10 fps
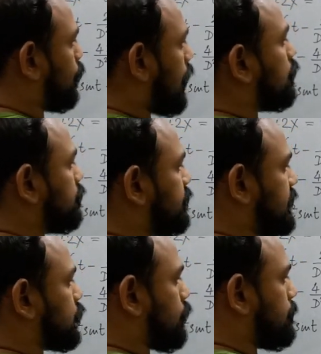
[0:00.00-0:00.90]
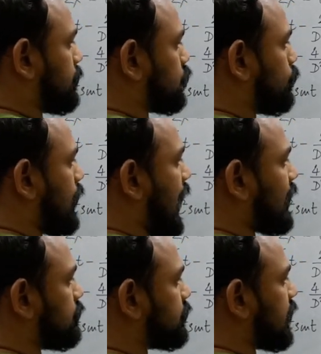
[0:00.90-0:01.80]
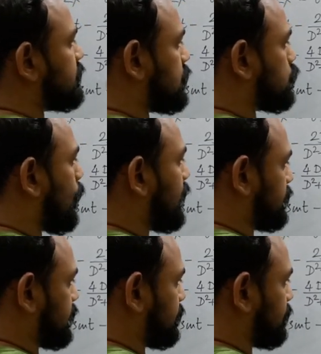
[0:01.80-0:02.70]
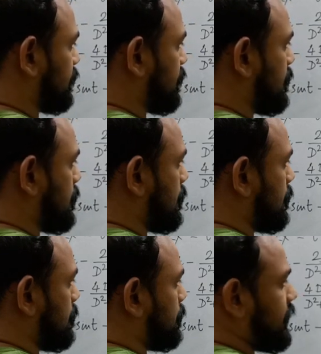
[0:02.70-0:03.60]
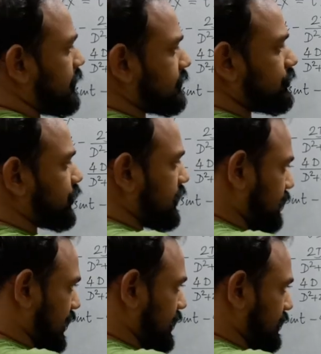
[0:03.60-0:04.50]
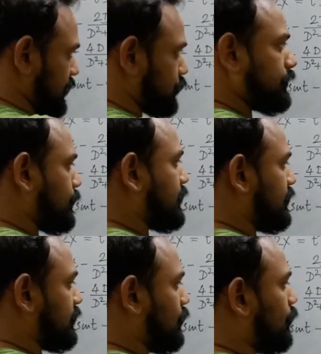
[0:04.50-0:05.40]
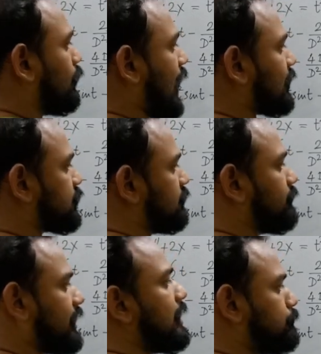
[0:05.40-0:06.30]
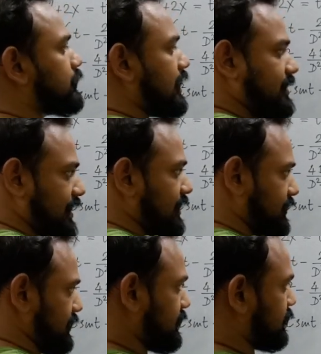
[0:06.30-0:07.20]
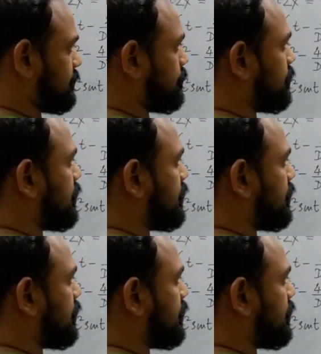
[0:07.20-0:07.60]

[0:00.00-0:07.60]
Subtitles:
1 over d square plus 2 will act on sine t twice. But it doesn't change sine t. So the whole action will keep sine t as it is.